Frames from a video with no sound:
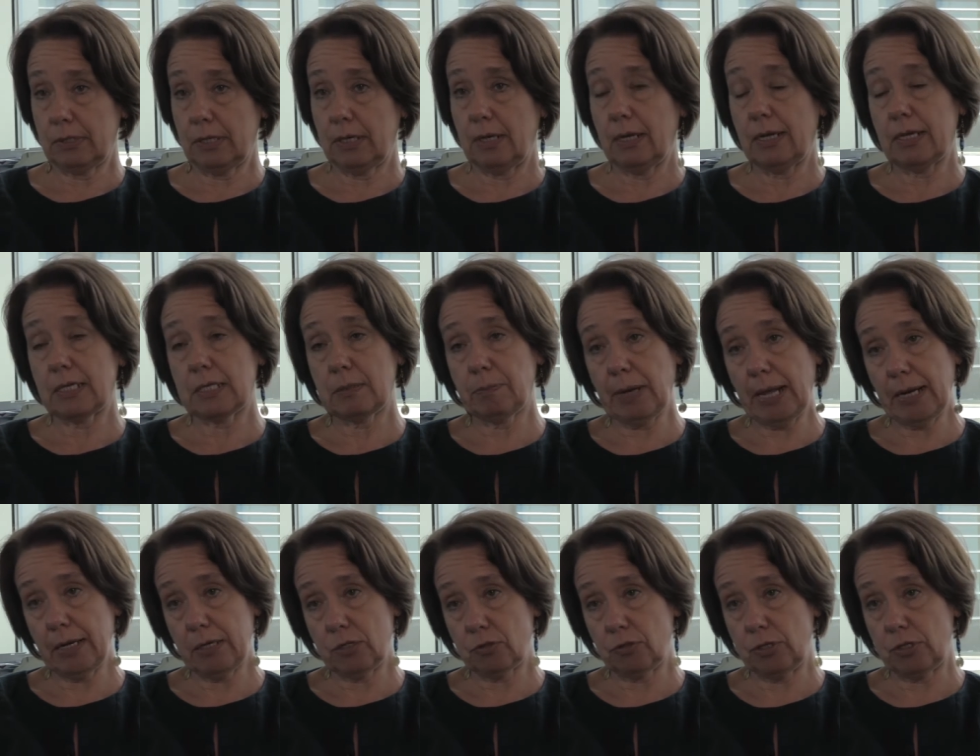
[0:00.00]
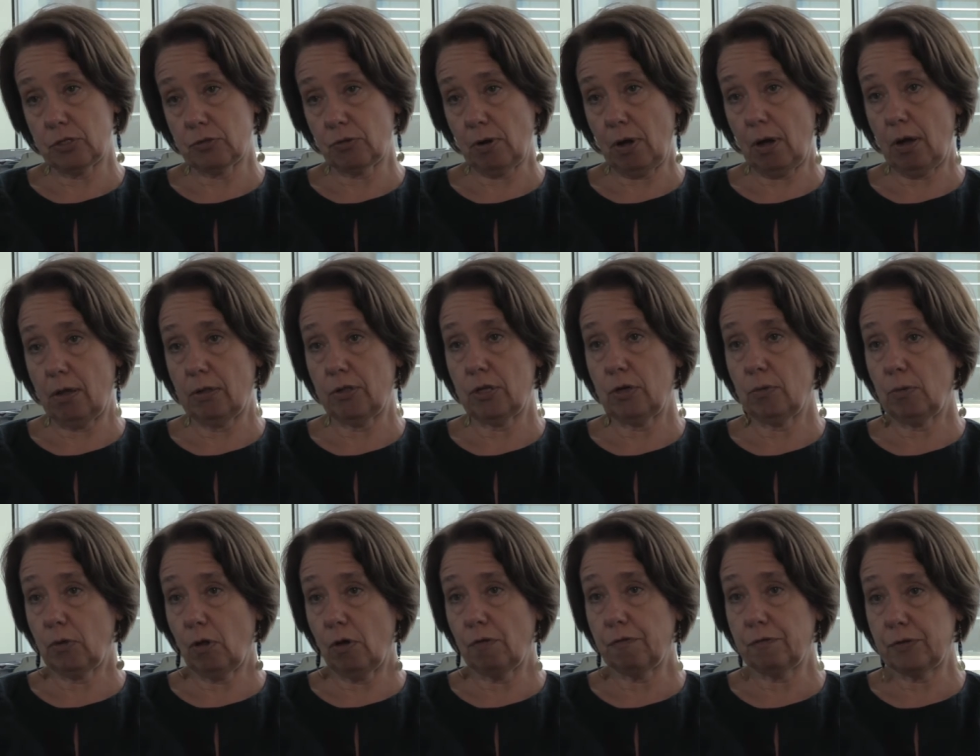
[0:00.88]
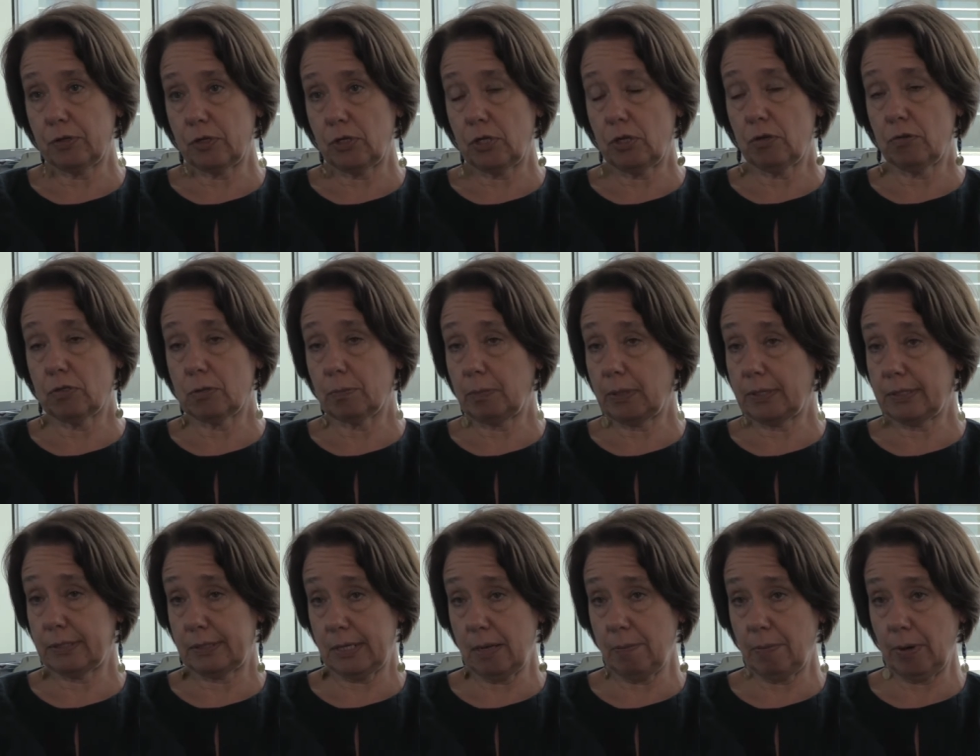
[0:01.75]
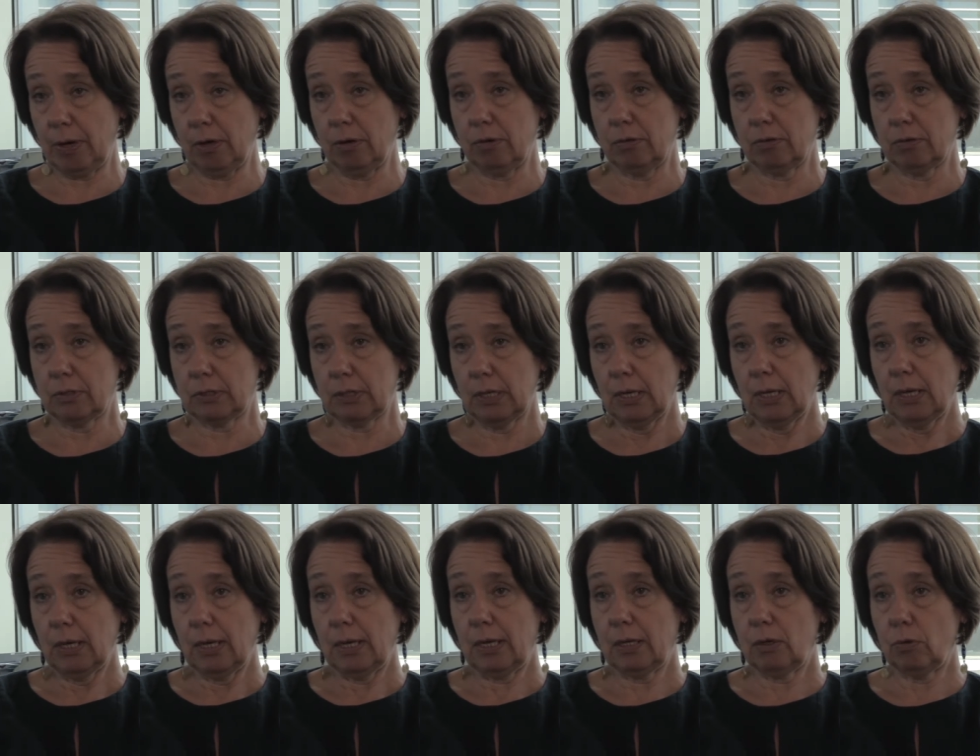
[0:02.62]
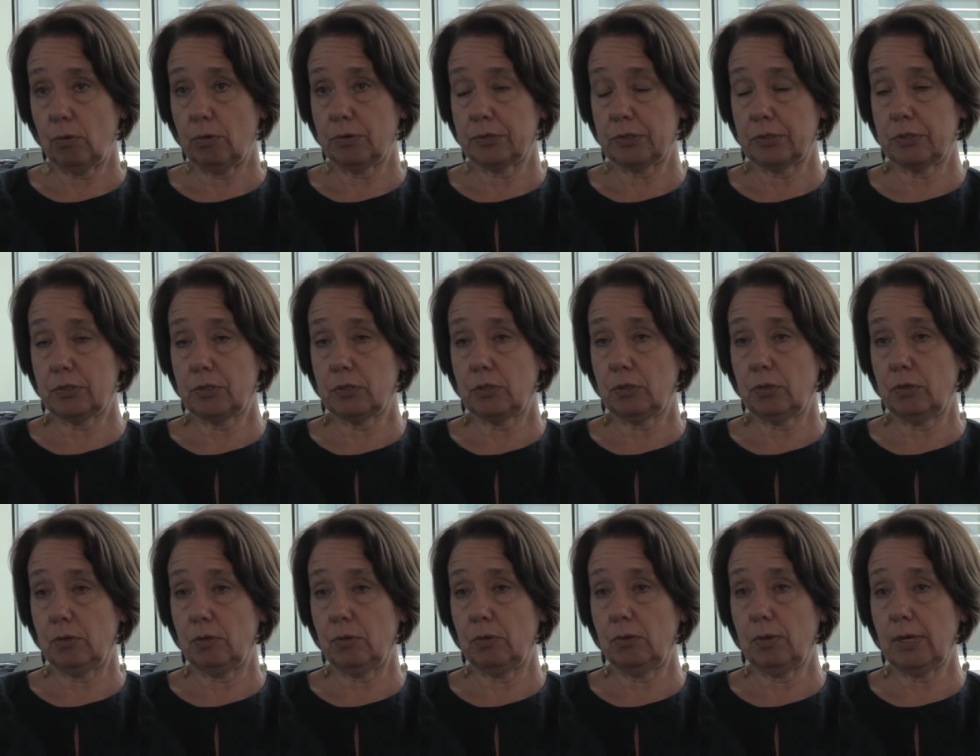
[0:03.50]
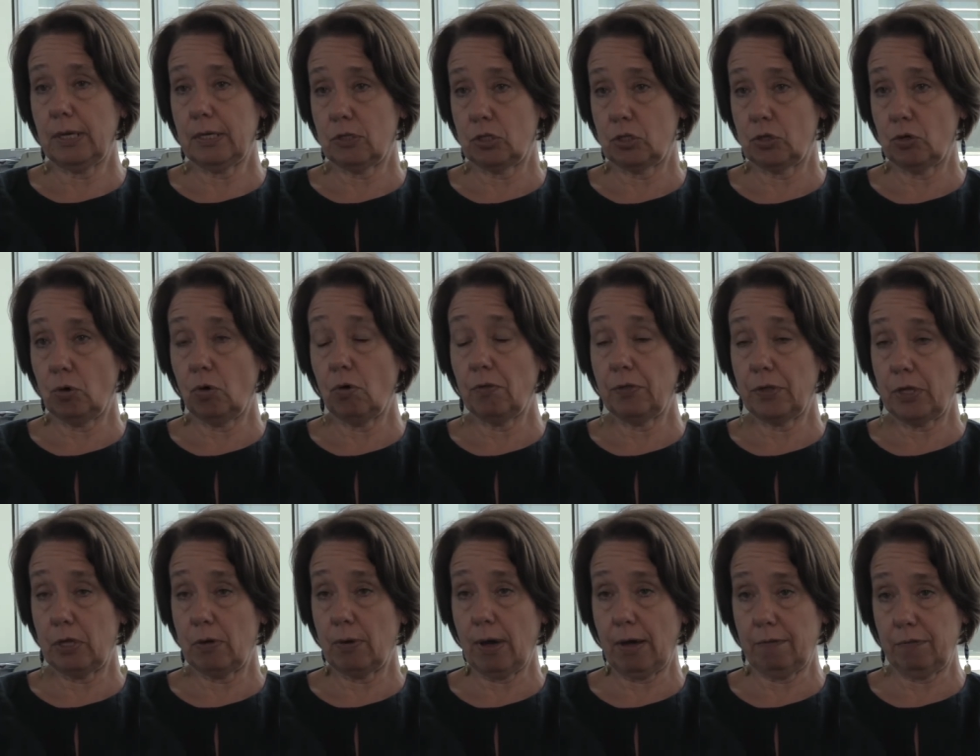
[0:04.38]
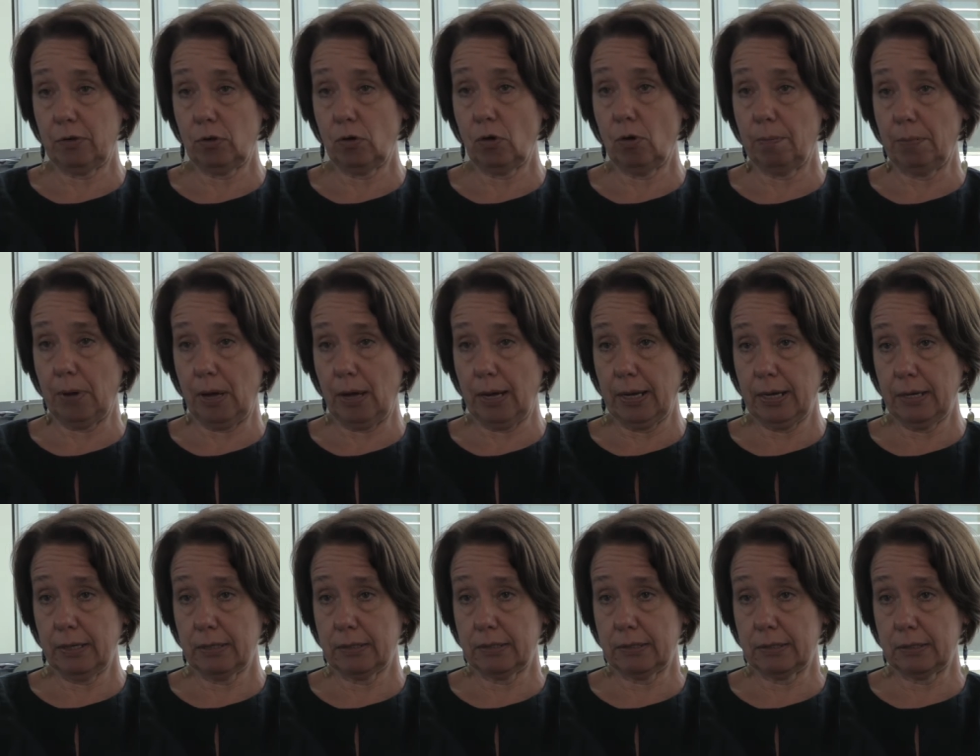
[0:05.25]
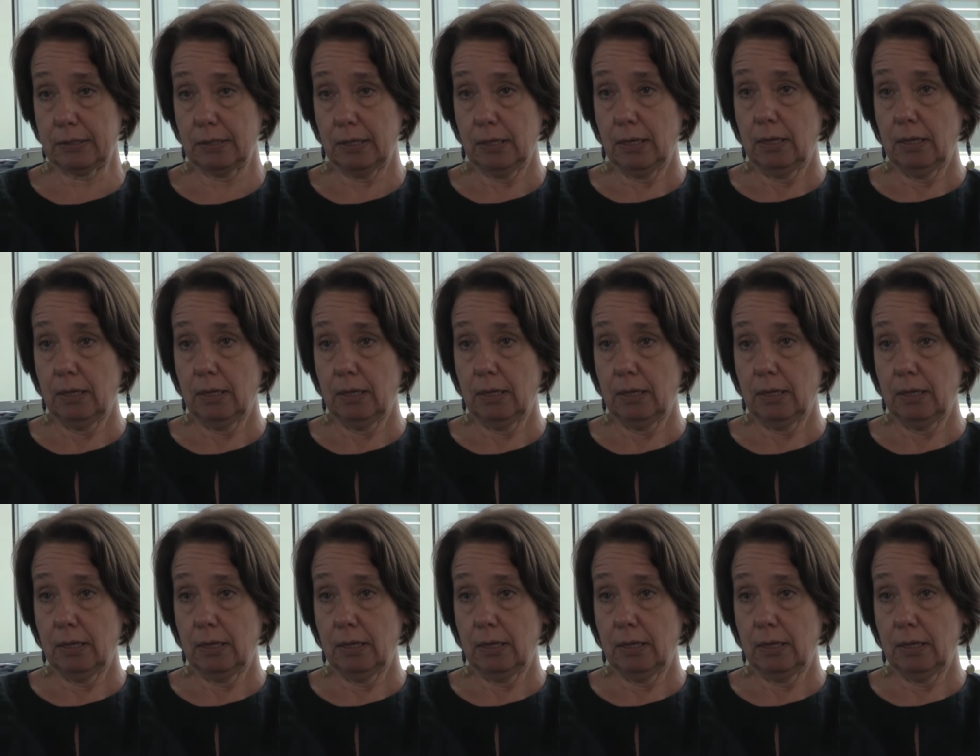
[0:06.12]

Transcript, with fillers: In an explanatory trial, you will often use placebos in order to ensure that you haven't got bias.